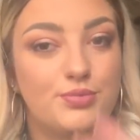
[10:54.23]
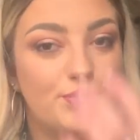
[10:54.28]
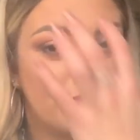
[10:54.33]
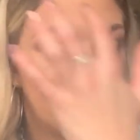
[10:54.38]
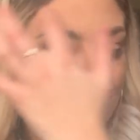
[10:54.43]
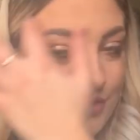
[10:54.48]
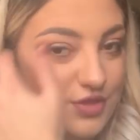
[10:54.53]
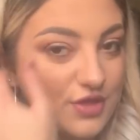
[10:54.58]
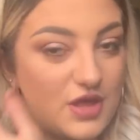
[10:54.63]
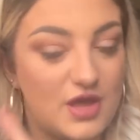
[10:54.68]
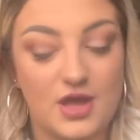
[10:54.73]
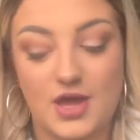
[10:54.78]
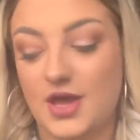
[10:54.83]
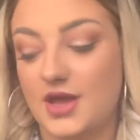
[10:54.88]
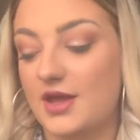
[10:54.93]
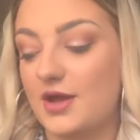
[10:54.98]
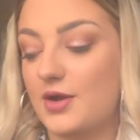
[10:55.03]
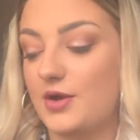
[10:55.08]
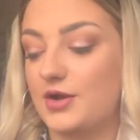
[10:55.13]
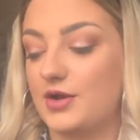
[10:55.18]
brother
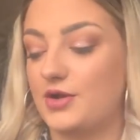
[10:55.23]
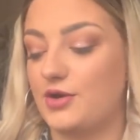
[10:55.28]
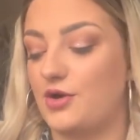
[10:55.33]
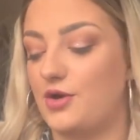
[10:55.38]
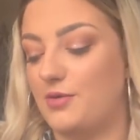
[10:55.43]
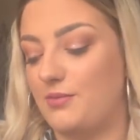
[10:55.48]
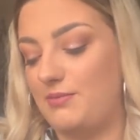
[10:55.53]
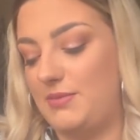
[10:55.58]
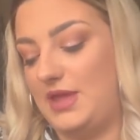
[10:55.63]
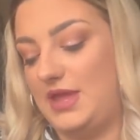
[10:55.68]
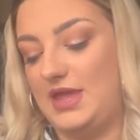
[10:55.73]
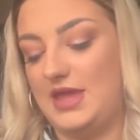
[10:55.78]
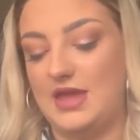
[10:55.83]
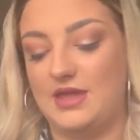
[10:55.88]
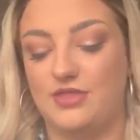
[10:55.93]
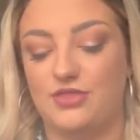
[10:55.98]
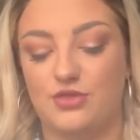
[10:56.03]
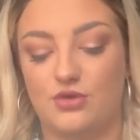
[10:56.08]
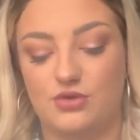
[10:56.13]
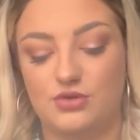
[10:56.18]
got me
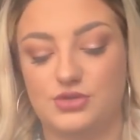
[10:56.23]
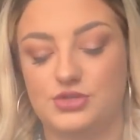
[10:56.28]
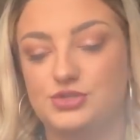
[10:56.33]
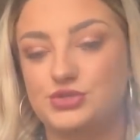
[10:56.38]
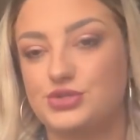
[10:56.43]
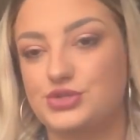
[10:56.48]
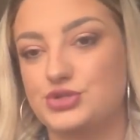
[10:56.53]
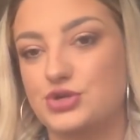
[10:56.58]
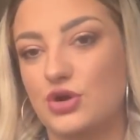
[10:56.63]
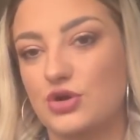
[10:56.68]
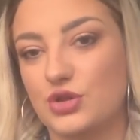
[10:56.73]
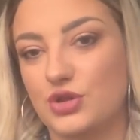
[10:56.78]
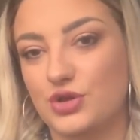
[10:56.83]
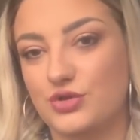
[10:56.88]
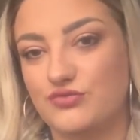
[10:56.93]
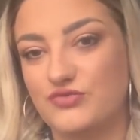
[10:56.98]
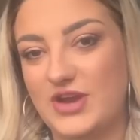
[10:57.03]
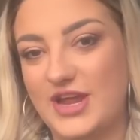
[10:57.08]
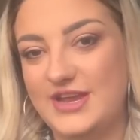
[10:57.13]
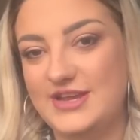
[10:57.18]
a Thornton's
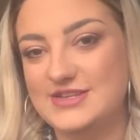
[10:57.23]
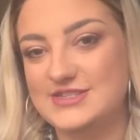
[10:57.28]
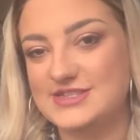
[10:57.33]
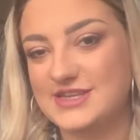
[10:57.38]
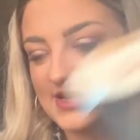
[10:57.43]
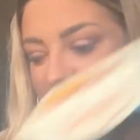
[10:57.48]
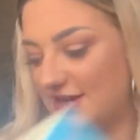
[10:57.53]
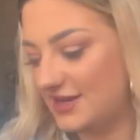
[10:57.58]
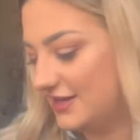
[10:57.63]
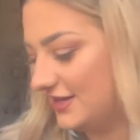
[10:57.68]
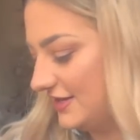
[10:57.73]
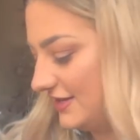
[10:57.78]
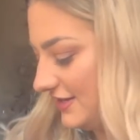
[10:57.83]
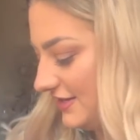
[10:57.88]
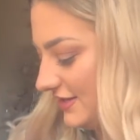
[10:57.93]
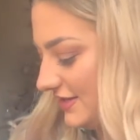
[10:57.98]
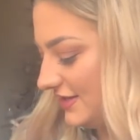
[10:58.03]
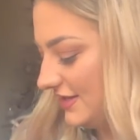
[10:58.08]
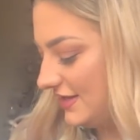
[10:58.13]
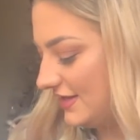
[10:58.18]
chocolate reindeer.
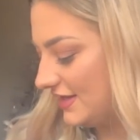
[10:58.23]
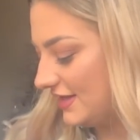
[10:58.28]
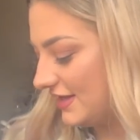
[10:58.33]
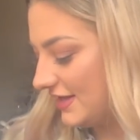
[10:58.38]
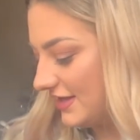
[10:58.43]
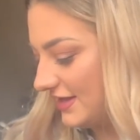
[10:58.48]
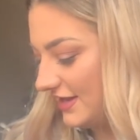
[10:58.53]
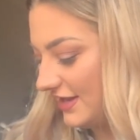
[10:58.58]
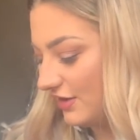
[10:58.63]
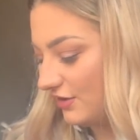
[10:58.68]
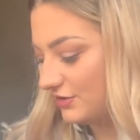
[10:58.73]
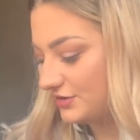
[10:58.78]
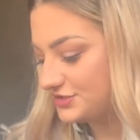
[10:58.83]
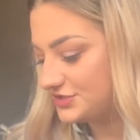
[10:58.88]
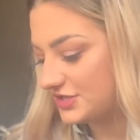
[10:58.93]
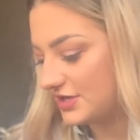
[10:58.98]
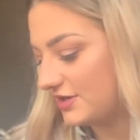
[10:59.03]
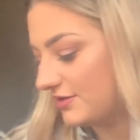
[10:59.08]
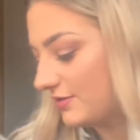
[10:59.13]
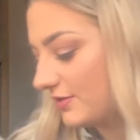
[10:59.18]
And he
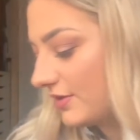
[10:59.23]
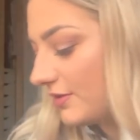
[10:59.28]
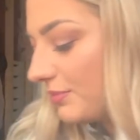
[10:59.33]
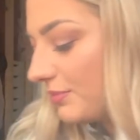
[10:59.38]
also